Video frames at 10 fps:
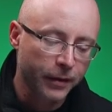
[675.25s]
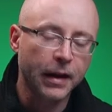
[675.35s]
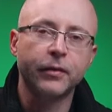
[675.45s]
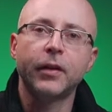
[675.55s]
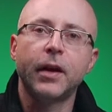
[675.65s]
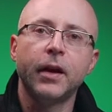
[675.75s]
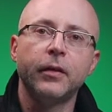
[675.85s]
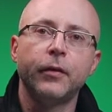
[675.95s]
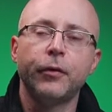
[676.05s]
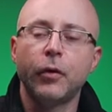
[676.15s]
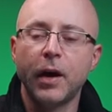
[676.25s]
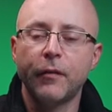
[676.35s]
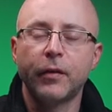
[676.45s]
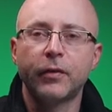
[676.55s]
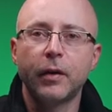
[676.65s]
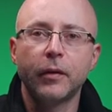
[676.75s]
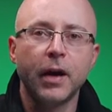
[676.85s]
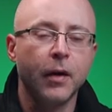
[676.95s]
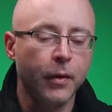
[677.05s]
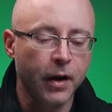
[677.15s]
that's the case, if you don't have a sound
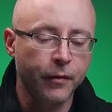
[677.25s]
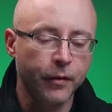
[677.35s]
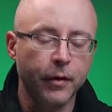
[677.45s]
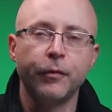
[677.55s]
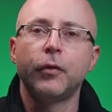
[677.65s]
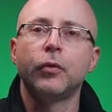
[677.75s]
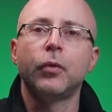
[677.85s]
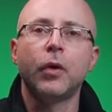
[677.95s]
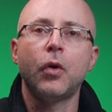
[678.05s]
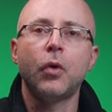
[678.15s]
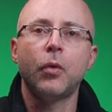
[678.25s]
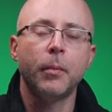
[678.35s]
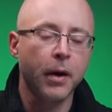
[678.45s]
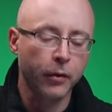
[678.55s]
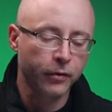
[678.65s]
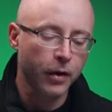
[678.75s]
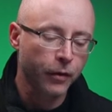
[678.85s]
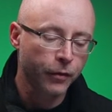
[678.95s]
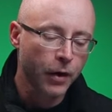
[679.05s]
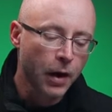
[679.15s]
guy or whatever, if you're doing all by
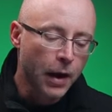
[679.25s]
yourself.